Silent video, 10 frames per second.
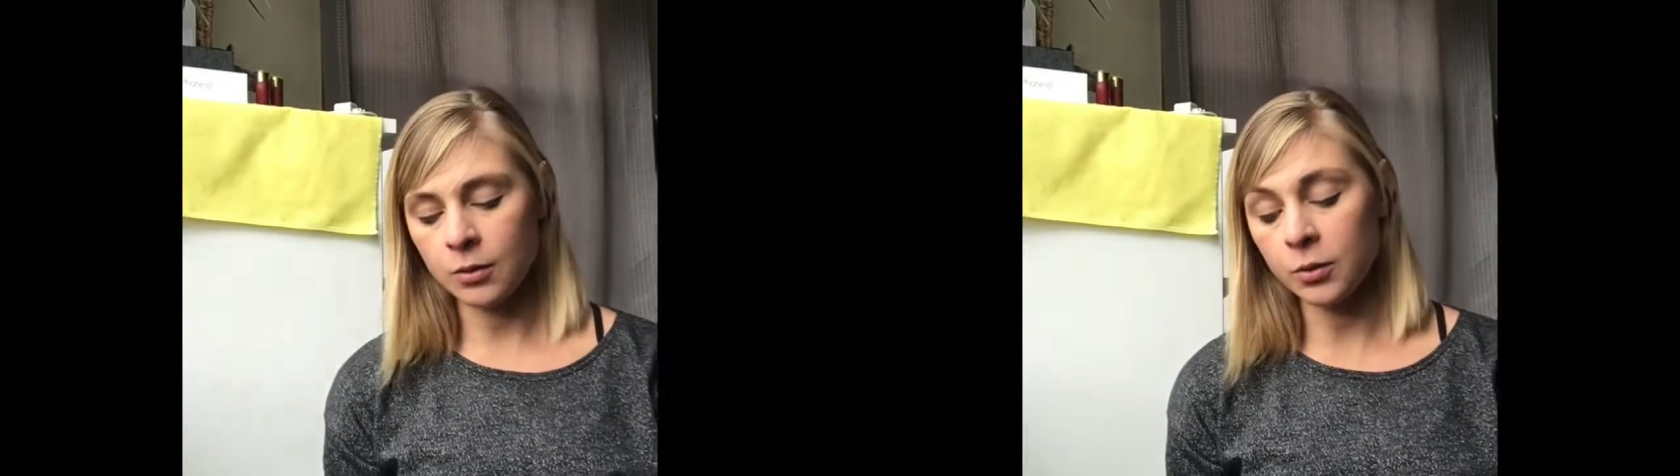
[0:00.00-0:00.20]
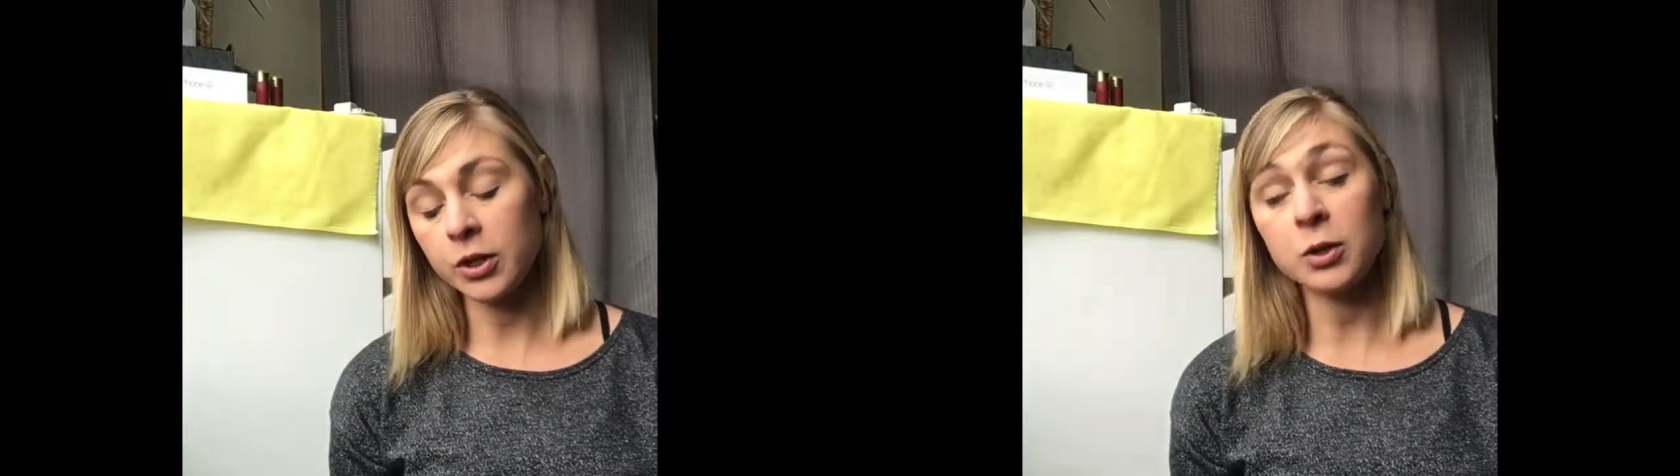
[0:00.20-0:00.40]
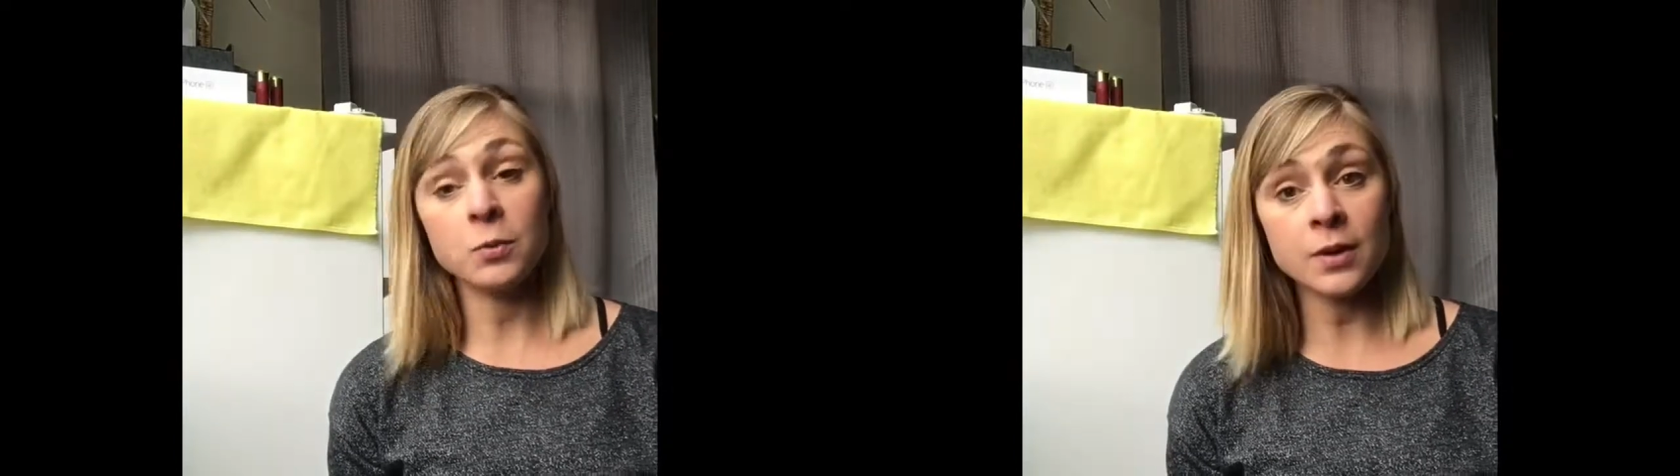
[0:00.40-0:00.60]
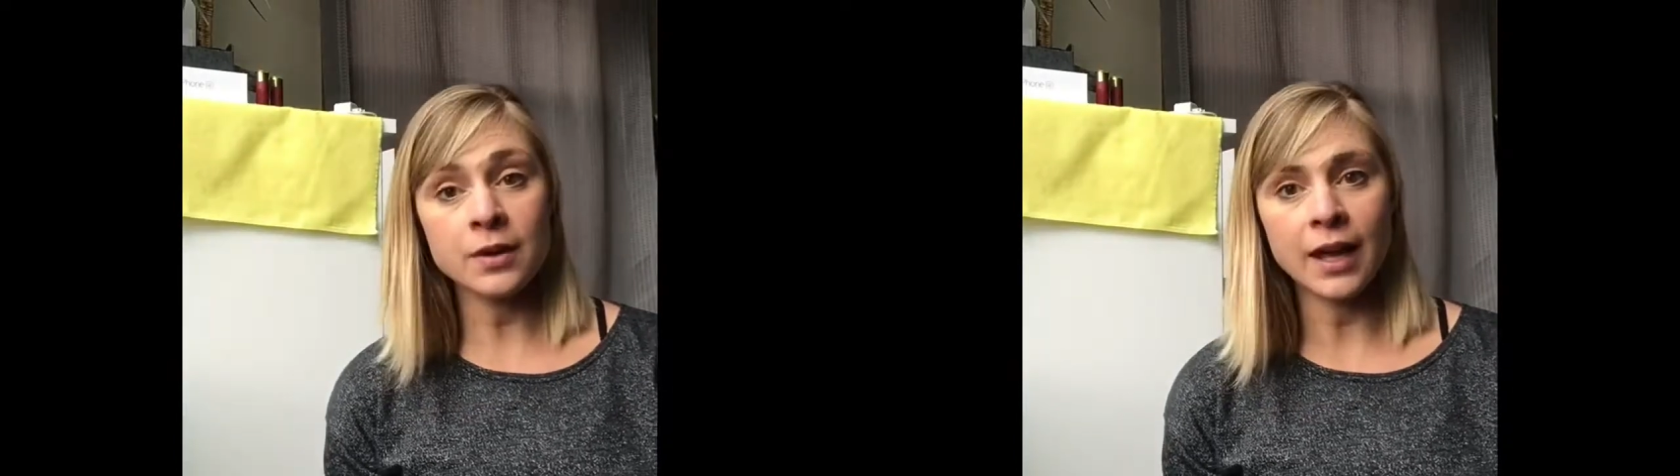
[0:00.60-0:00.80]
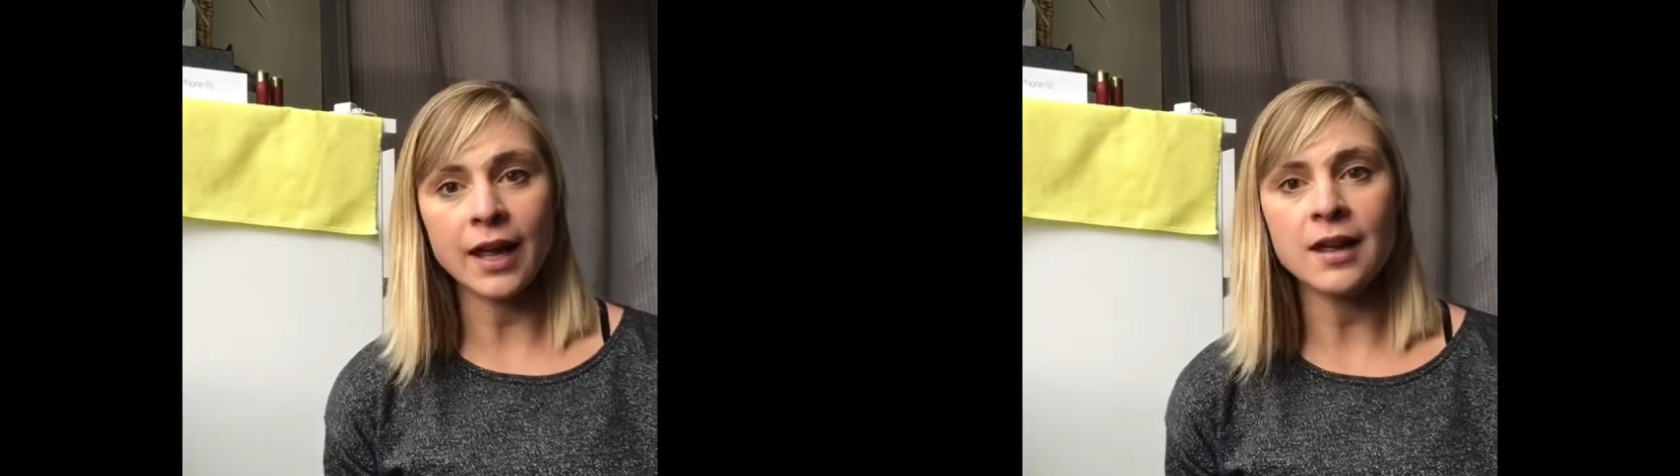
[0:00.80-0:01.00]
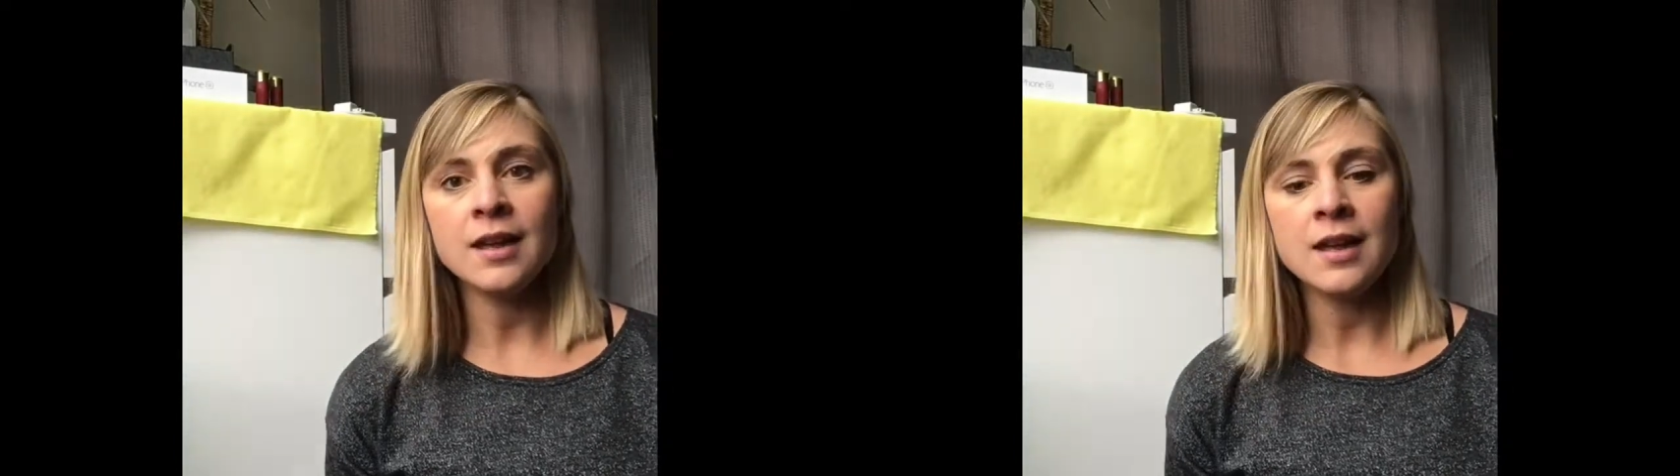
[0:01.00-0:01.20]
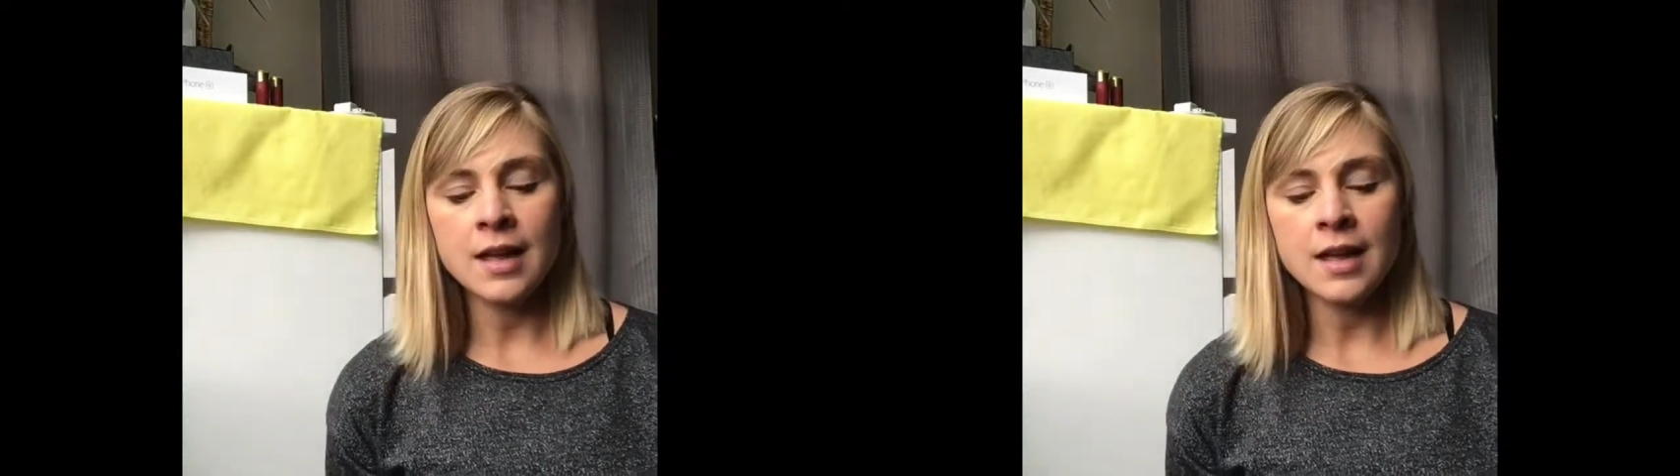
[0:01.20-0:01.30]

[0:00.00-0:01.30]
or you will get,